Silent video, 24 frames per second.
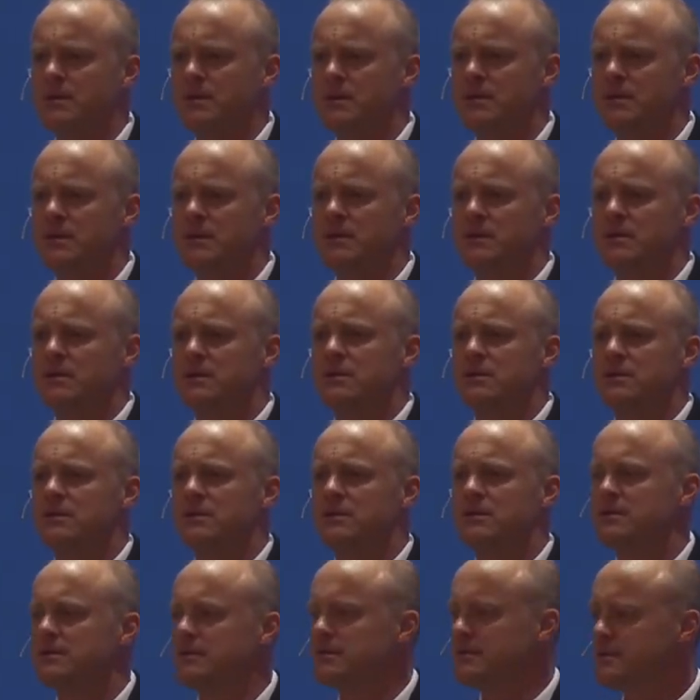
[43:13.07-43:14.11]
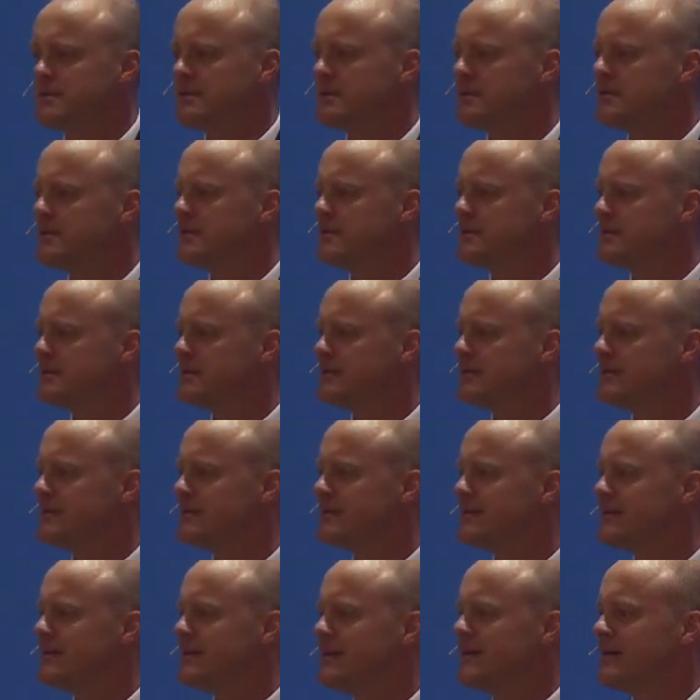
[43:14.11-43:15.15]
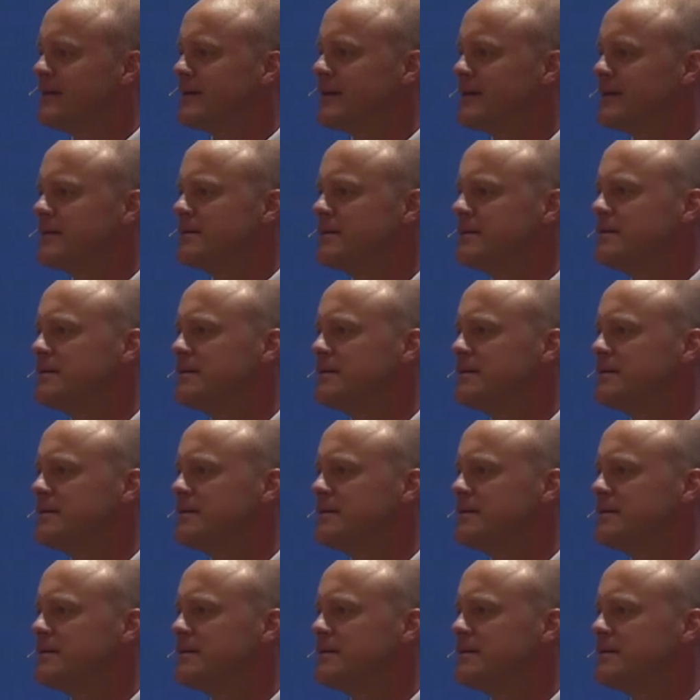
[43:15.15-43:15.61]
(no one is talking)